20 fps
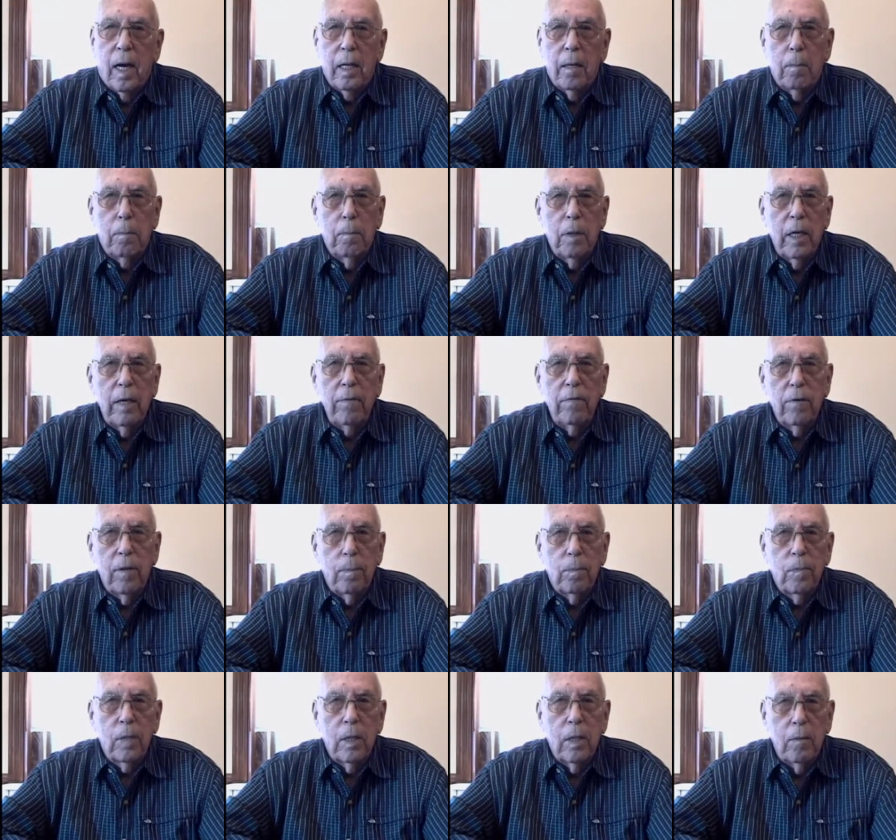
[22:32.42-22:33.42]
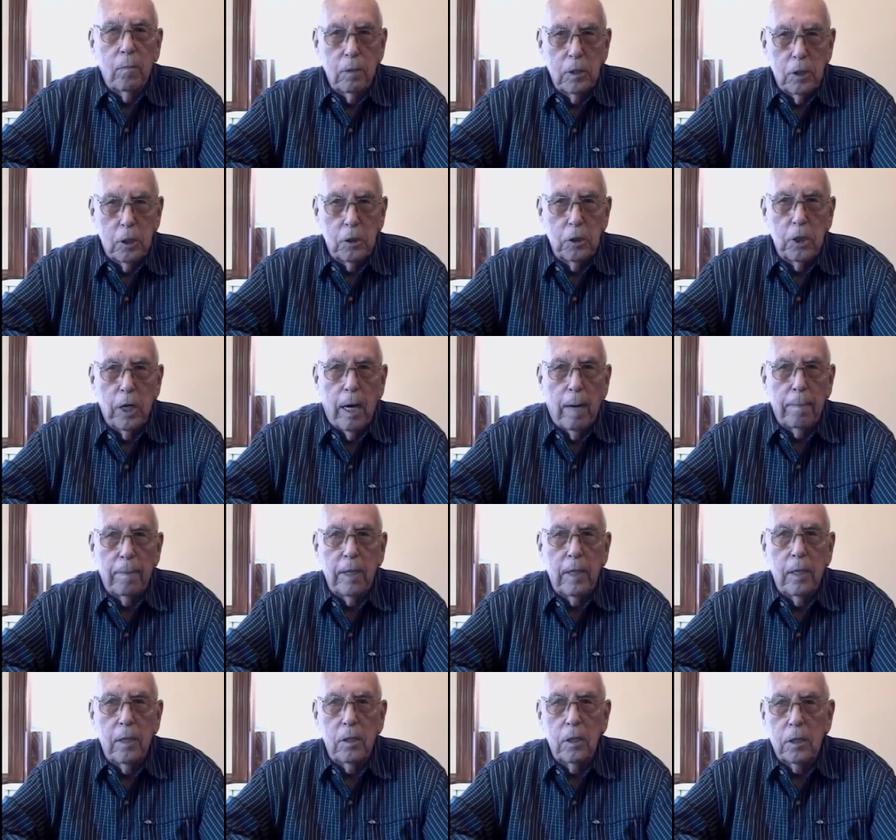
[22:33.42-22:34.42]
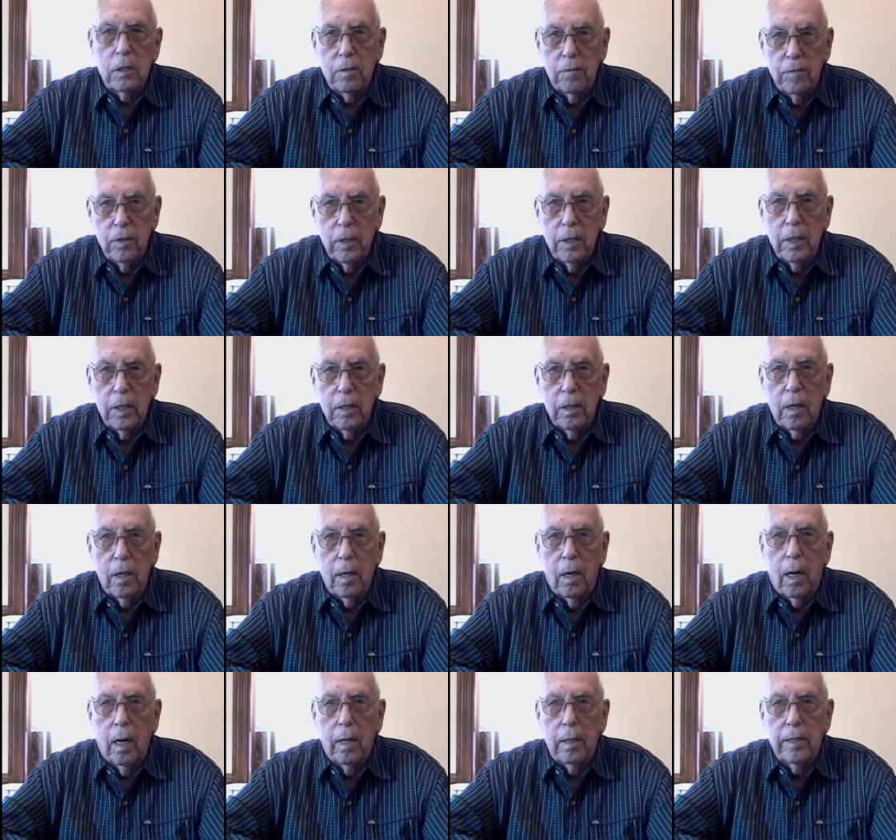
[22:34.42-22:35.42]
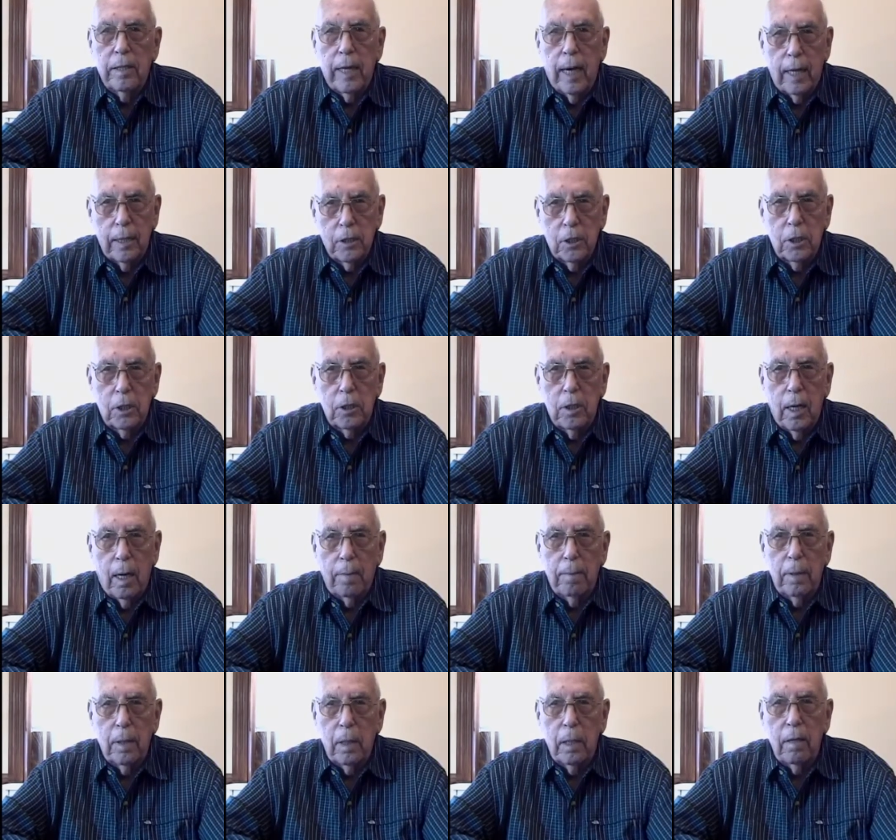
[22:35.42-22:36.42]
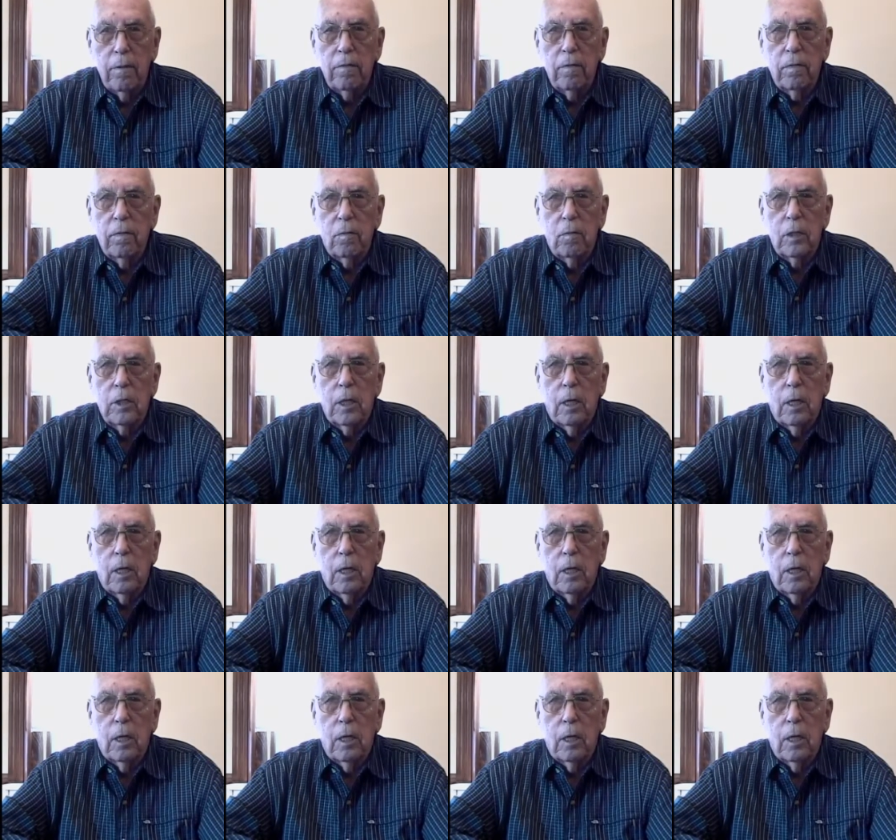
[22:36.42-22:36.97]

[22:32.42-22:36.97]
it was Japanese. It was a Japanese civilian car, Datsun, I believe it was